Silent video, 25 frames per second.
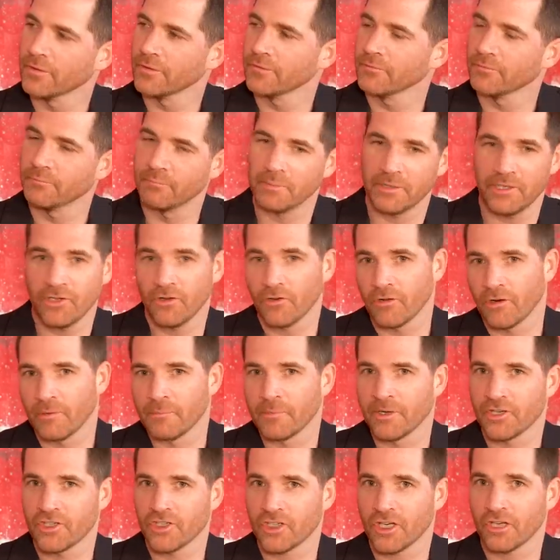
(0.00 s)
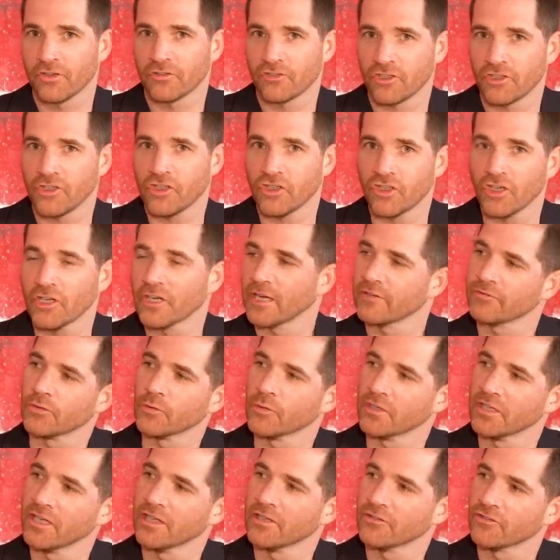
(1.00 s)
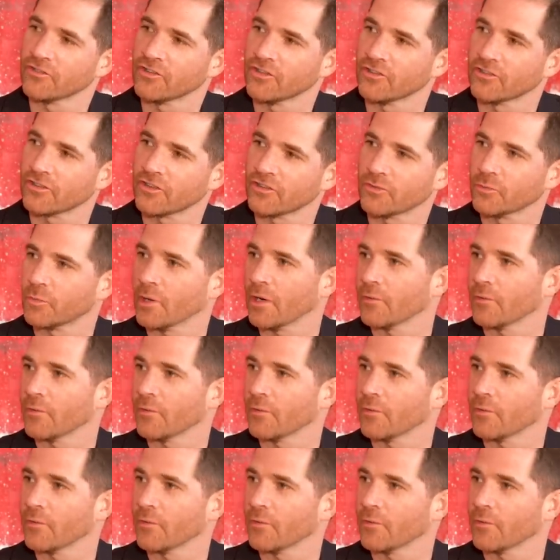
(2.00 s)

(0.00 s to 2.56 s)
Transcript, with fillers: uh, but you're on my show, so you should have all the answers. Okay.